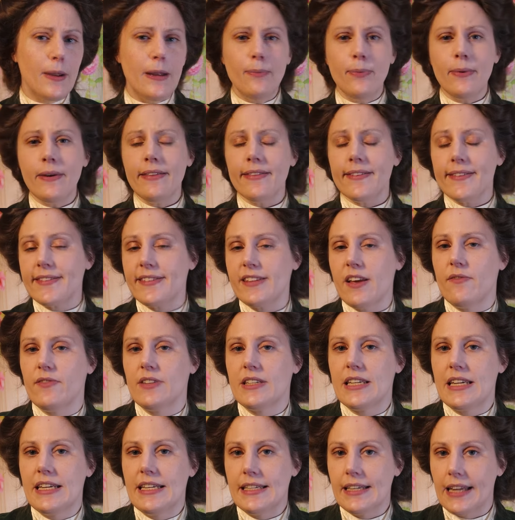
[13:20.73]
people in the
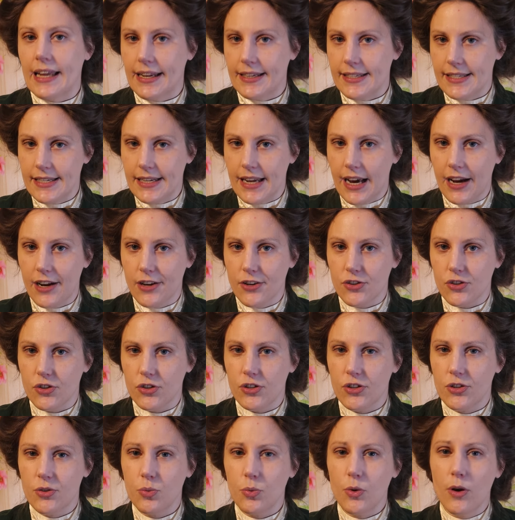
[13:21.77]
17 and
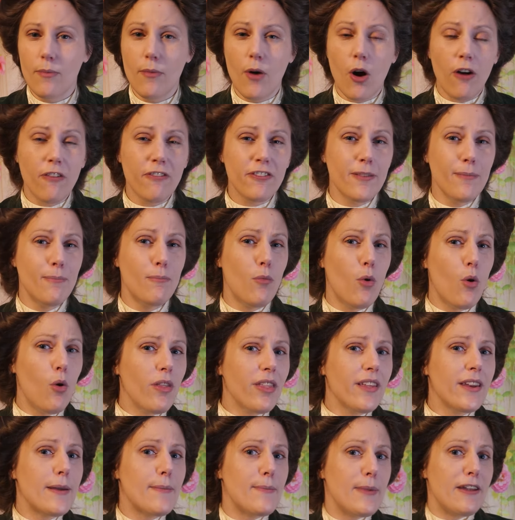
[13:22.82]
1800s were often more
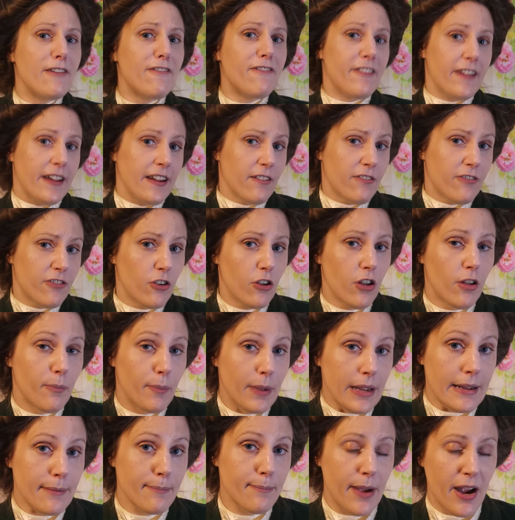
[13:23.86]
than a bit fearful of
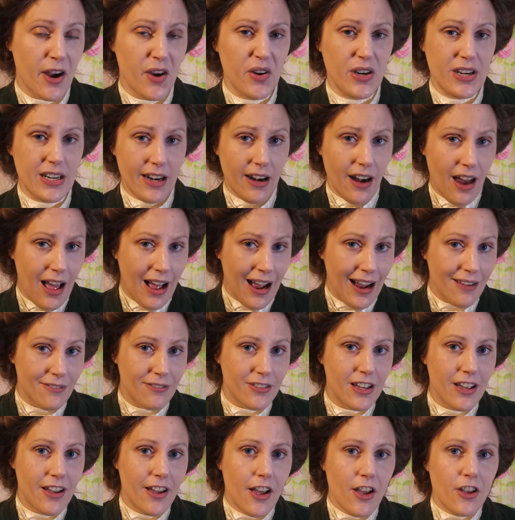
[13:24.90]
being buried
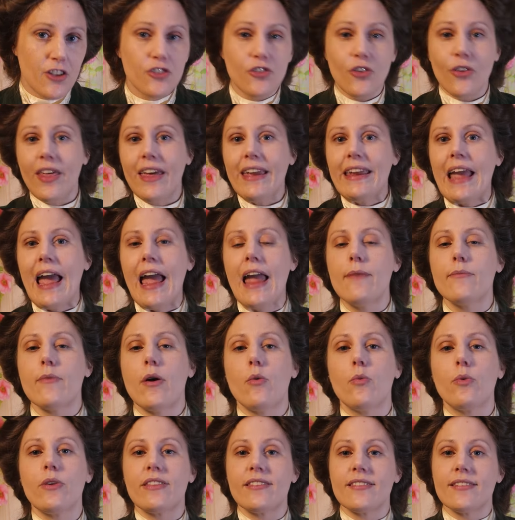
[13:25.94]
alive, so they came
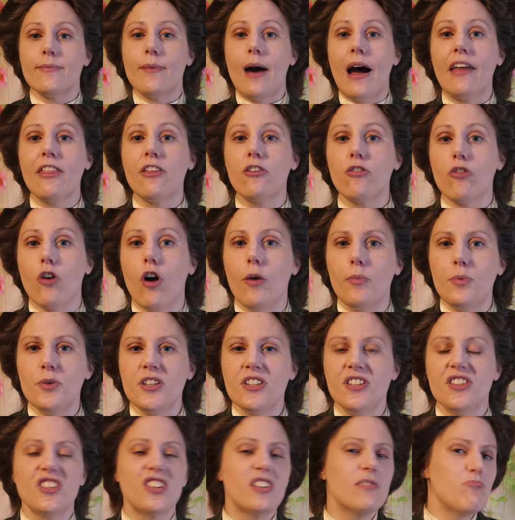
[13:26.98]
up with some other
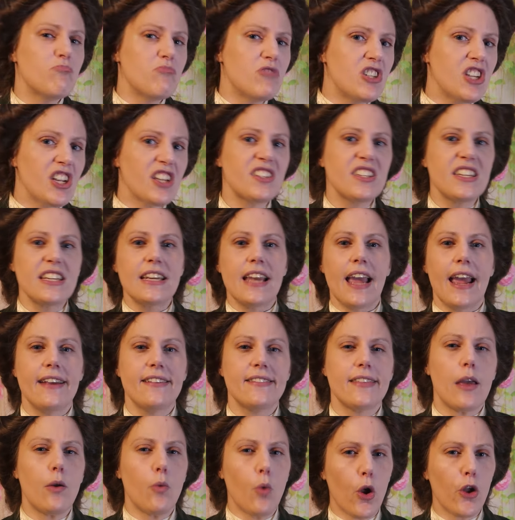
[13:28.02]
options just in case
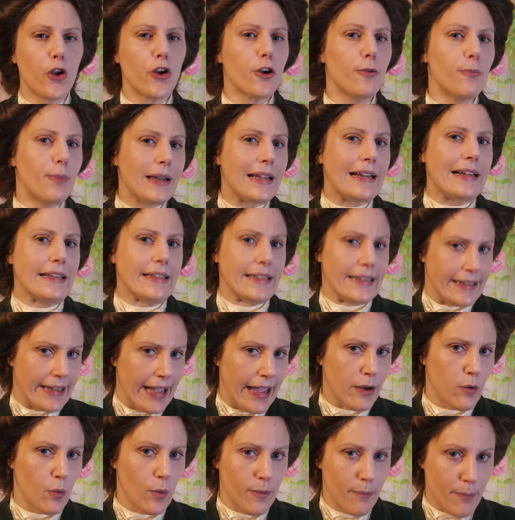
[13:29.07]
they weren't completely
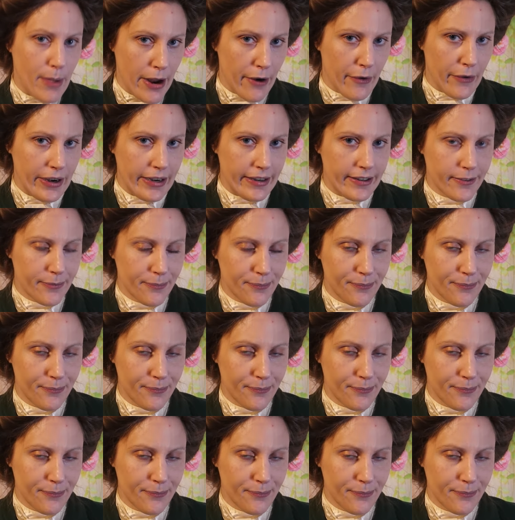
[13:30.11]
dead when buried.